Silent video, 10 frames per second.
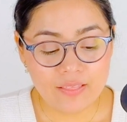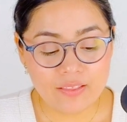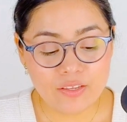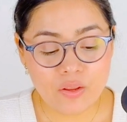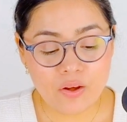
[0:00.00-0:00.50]

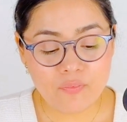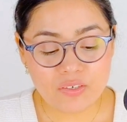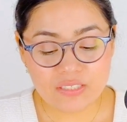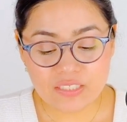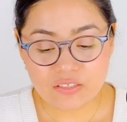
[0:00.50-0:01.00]
The
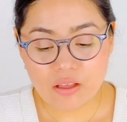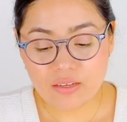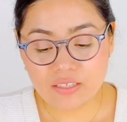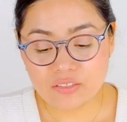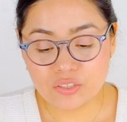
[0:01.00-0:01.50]
universe is
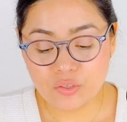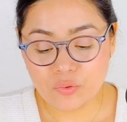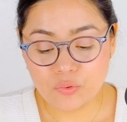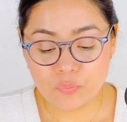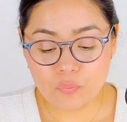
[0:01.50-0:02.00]
talking to
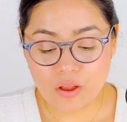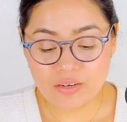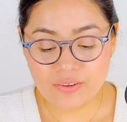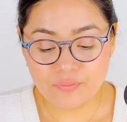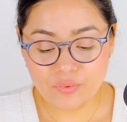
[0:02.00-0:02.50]
you.
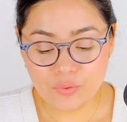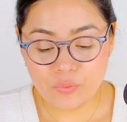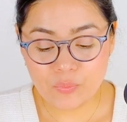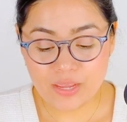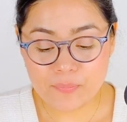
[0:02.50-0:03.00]

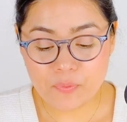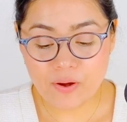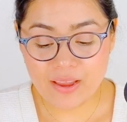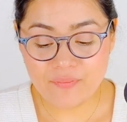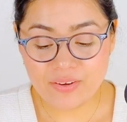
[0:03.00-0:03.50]
Rendezvous, a
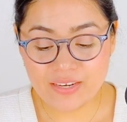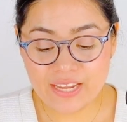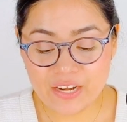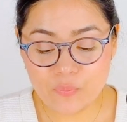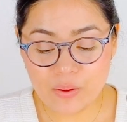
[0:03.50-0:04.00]
private
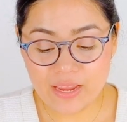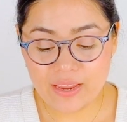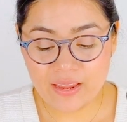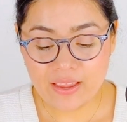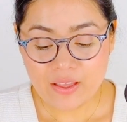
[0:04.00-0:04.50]

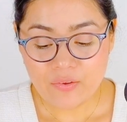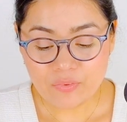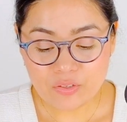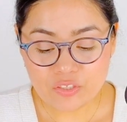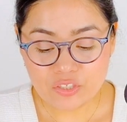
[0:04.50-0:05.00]
getaway
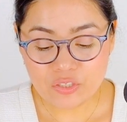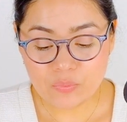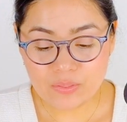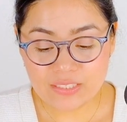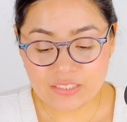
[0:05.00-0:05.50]
for
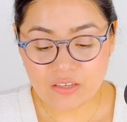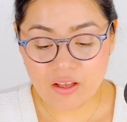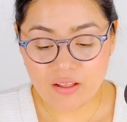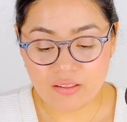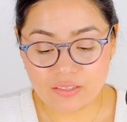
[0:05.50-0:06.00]
two is
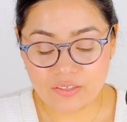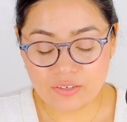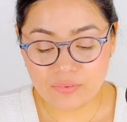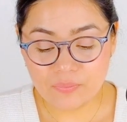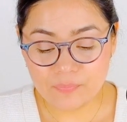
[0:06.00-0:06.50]
calling
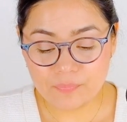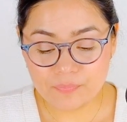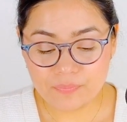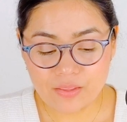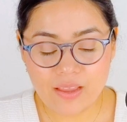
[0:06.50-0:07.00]
you.
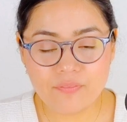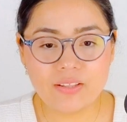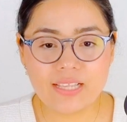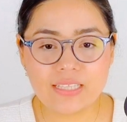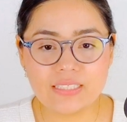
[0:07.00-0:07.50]
I feel
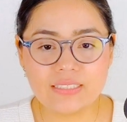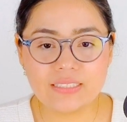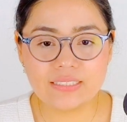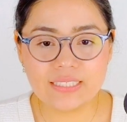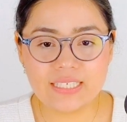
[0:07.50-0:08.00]
like this
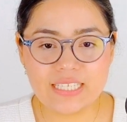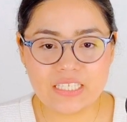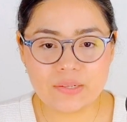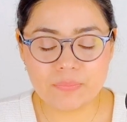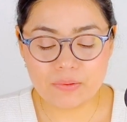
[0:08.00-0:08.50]
is an
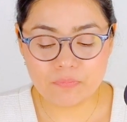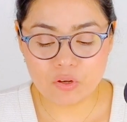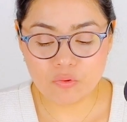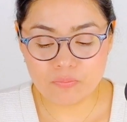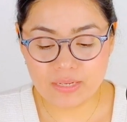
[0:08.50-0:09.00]
intimate
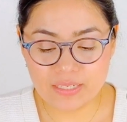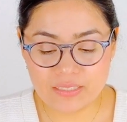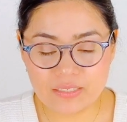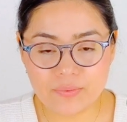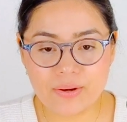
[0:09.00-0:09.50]

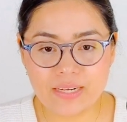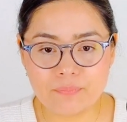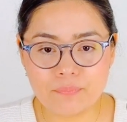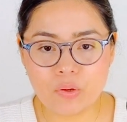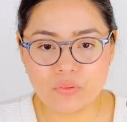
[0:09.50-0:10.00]
moment,
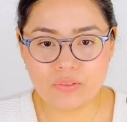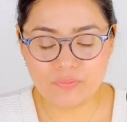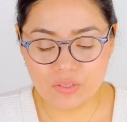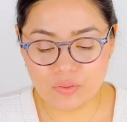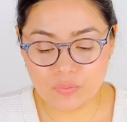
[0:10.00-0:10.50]
right? Both of
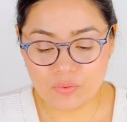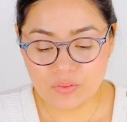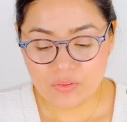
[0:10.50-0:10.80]
you.